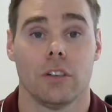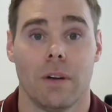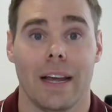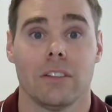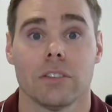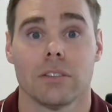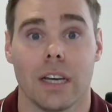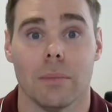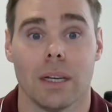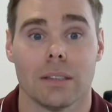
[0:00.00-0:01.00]
your financial
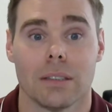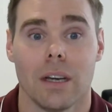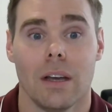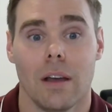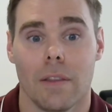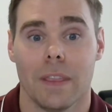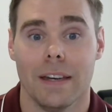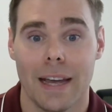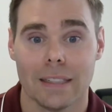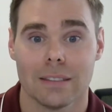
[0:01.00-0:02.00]
statements. The
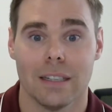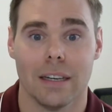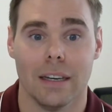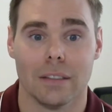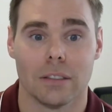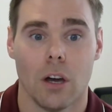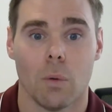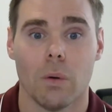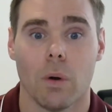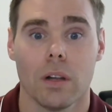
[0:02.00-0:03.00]
next thing is
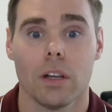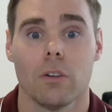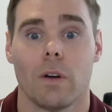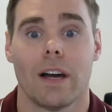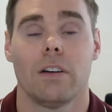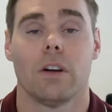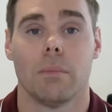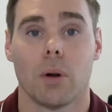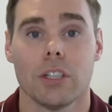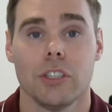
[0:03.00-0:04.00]
we want to look at what kind of
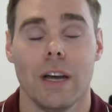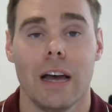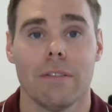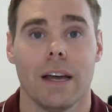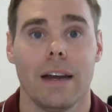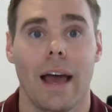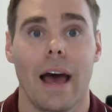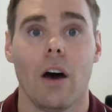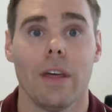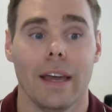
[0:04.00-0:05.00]
reports you have and
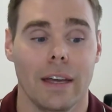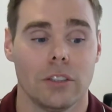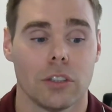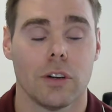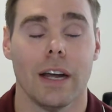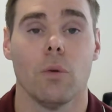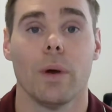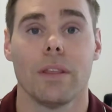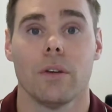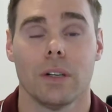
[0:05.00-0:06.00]
how they integrate
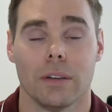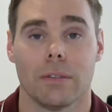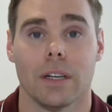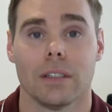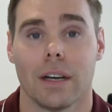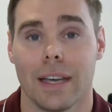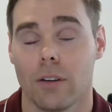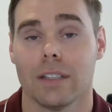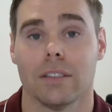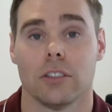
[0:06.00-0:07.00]
with your different
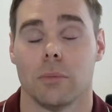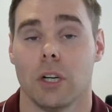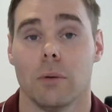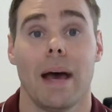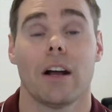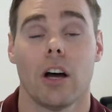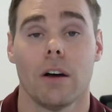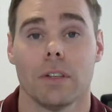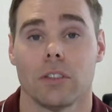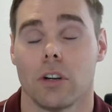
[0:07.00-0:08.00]
accounting system, your back
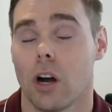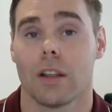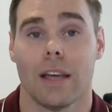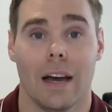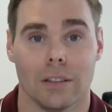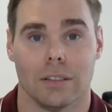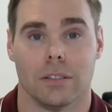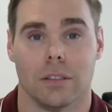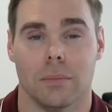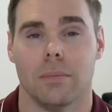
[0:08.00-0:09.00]
office or heart of the house
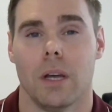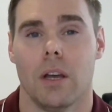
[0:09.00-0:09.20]
system.